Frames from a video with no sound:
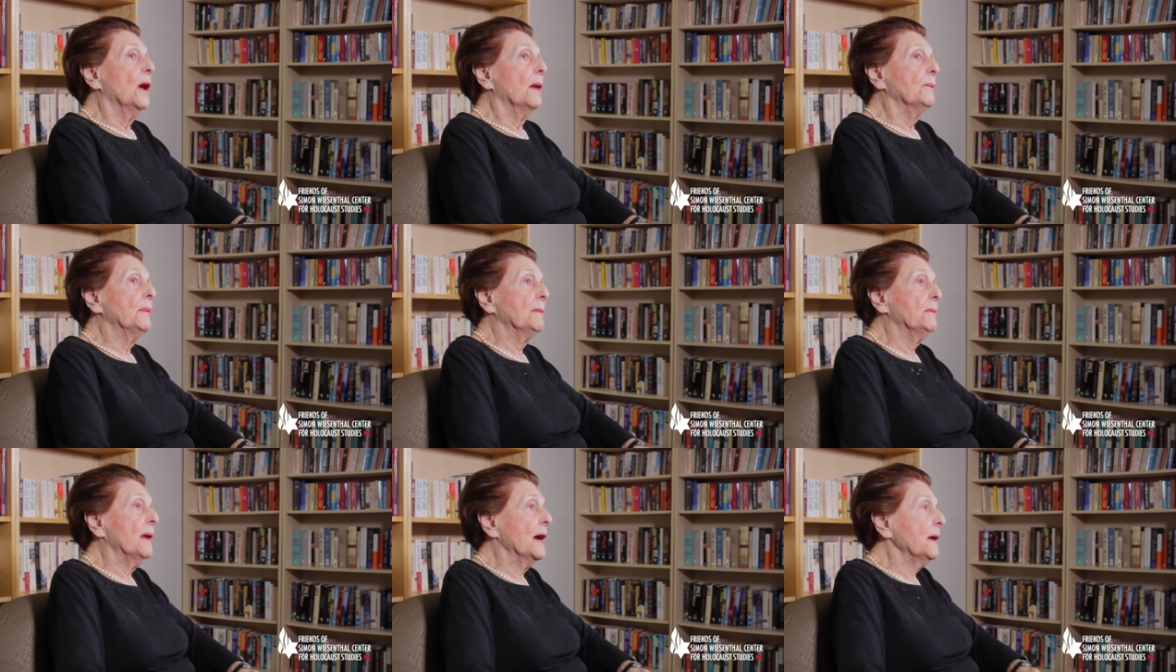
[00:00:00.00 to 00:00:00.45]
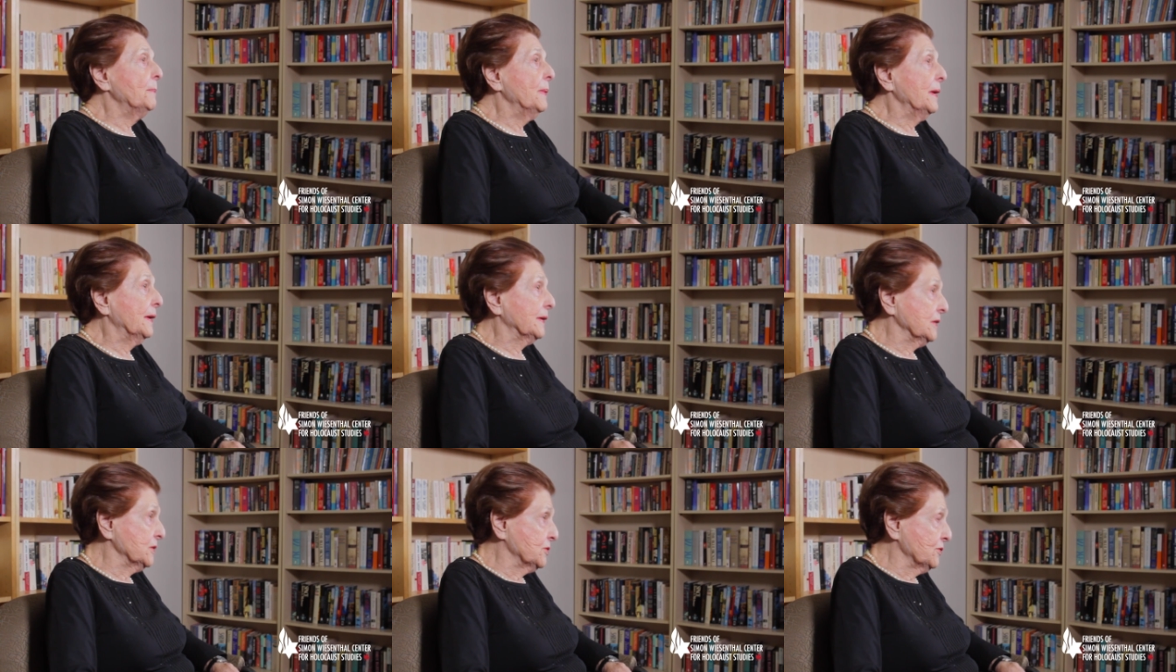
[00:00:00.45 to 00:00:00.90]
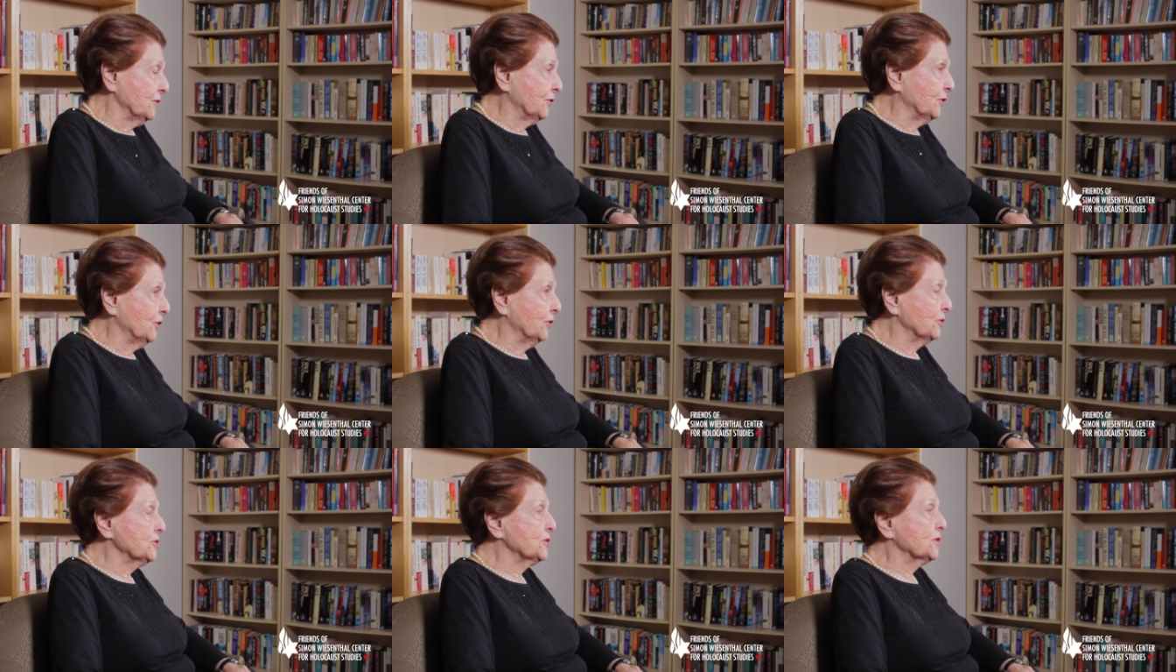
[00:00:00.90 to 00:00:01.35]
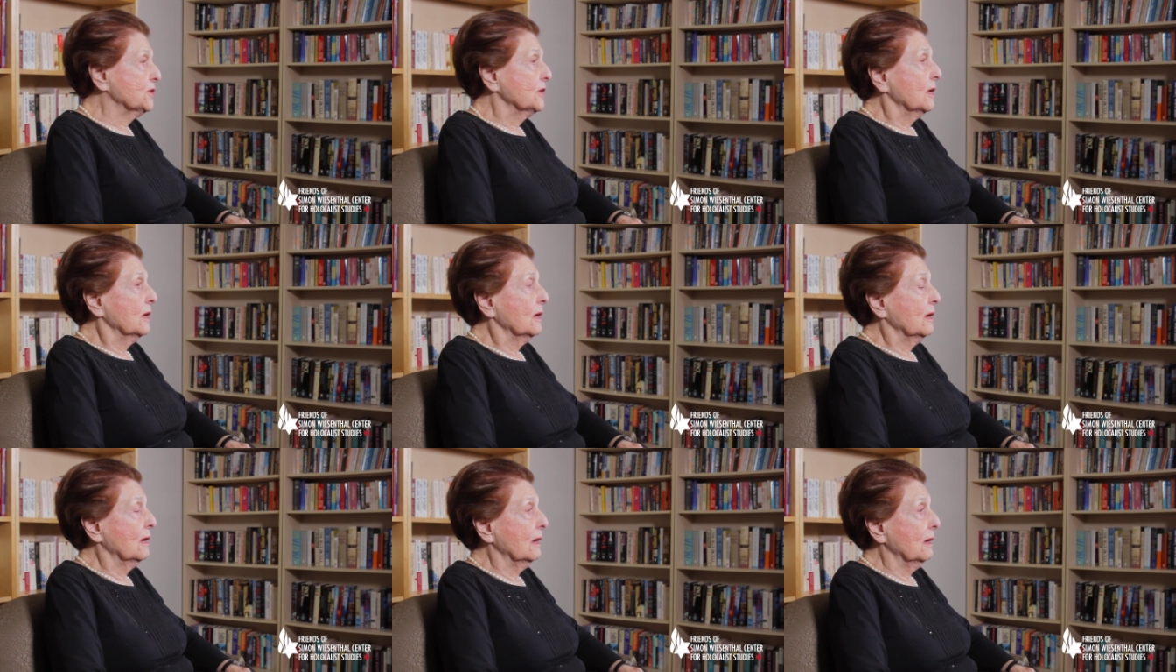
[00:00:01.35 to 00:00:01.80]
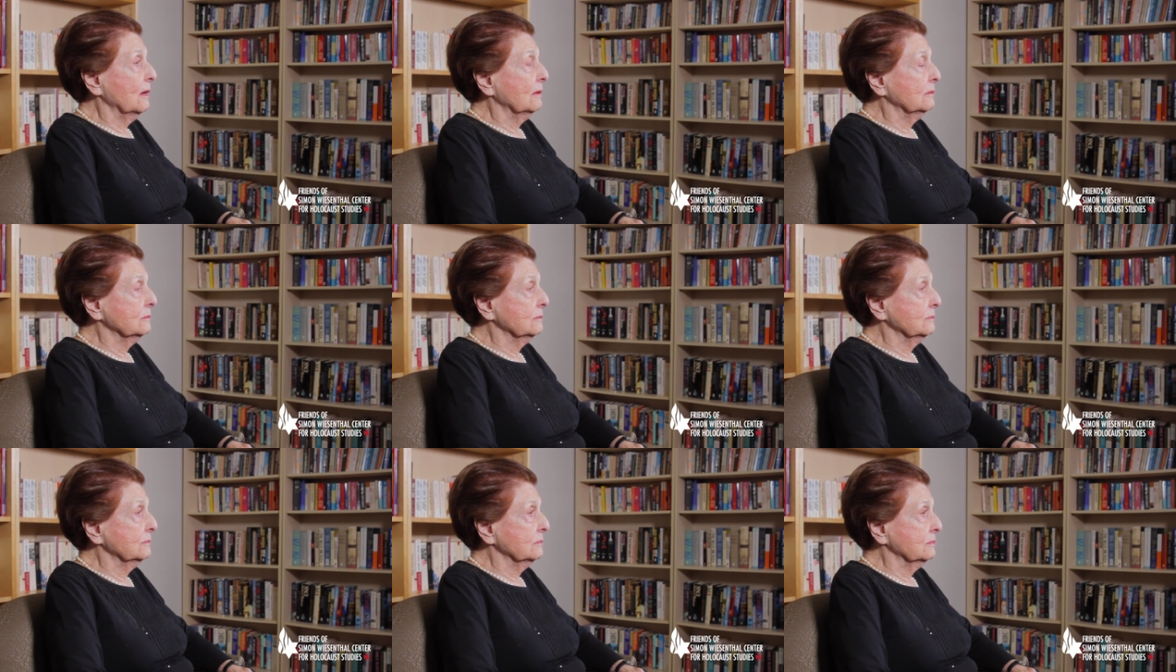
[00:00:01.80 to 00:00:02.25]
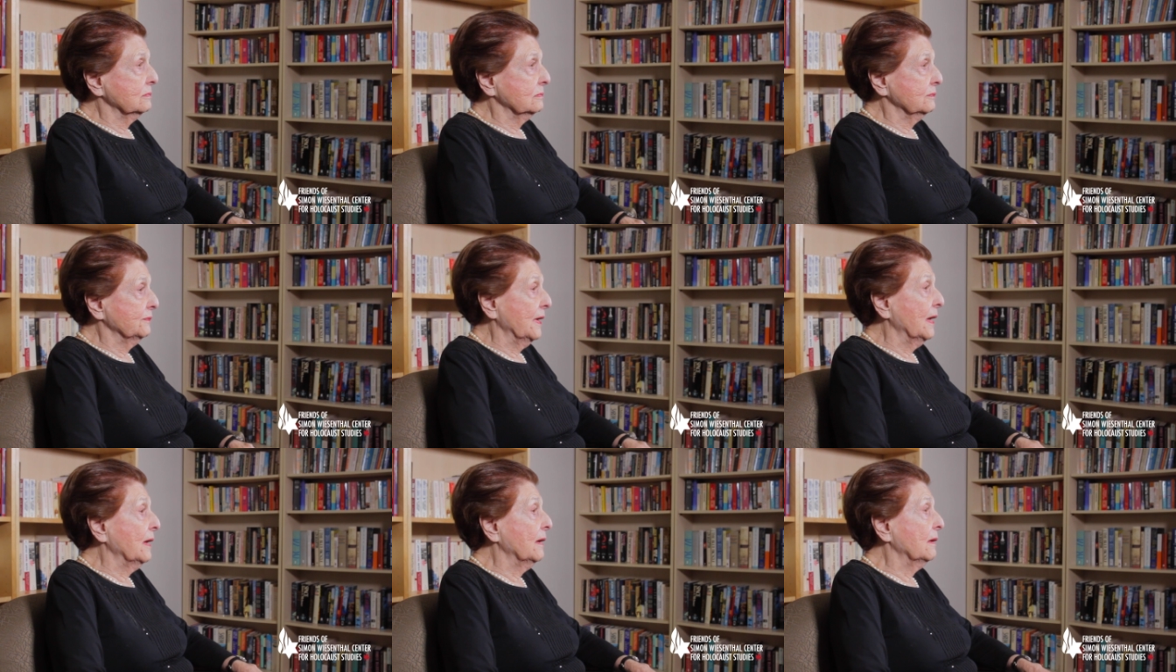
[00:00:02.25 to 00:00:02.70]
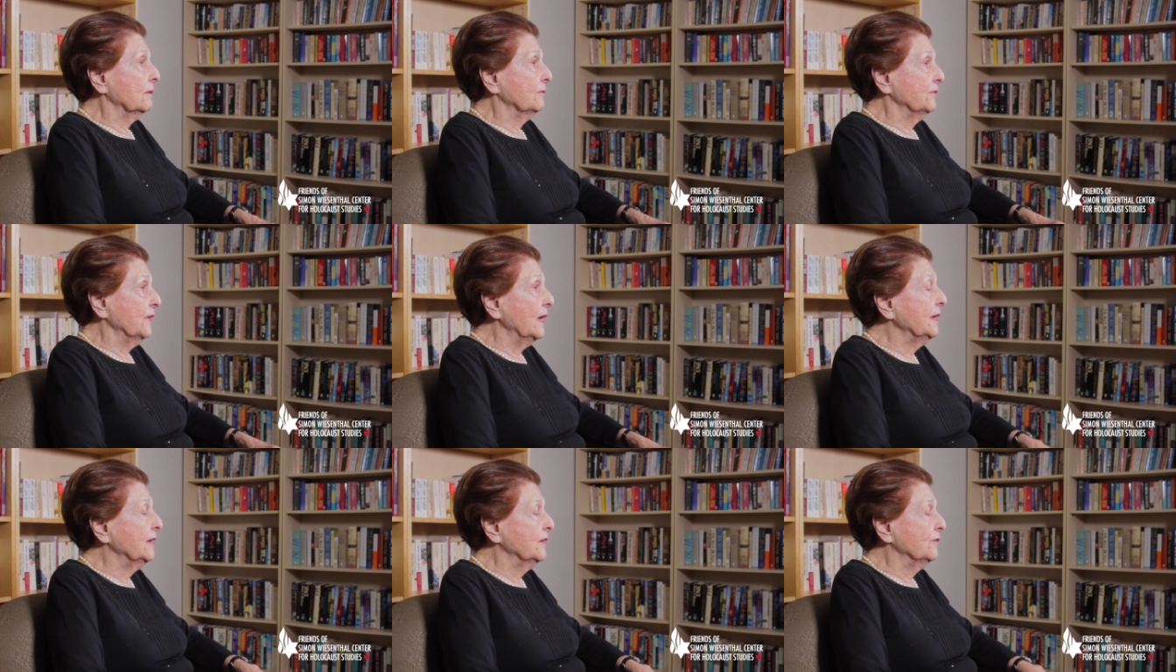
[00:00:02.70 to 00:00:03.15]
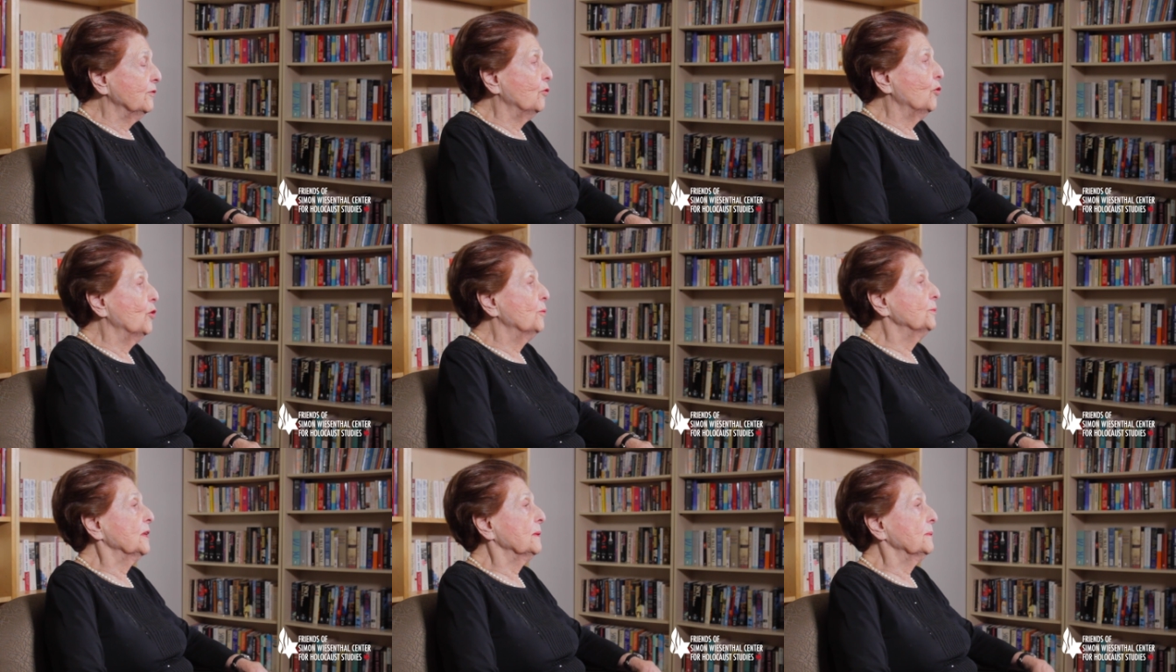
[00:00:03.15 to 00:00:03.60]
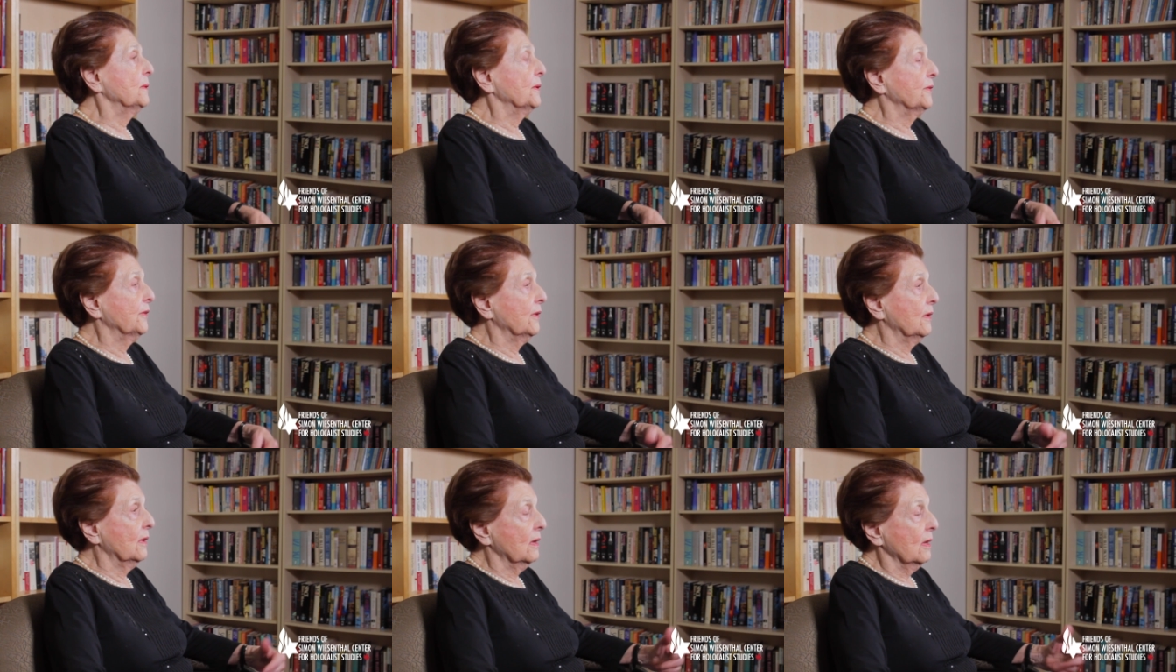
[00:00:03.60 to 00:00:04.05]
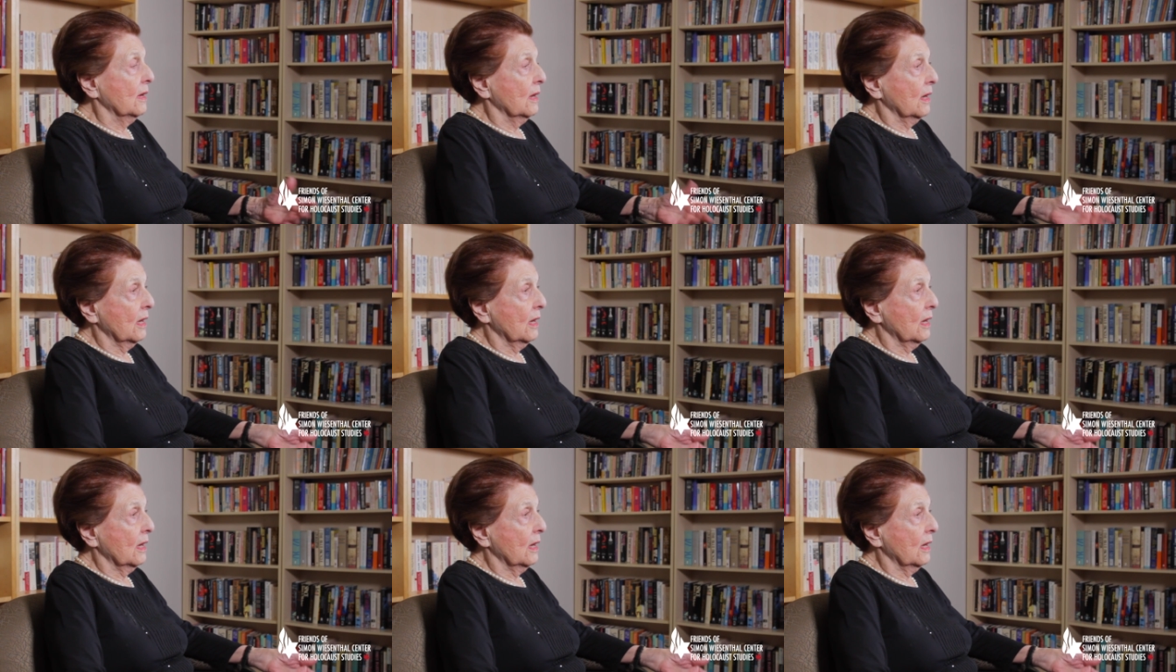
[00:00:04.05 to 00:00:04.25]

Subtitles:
But my parents, of course, were well informed about the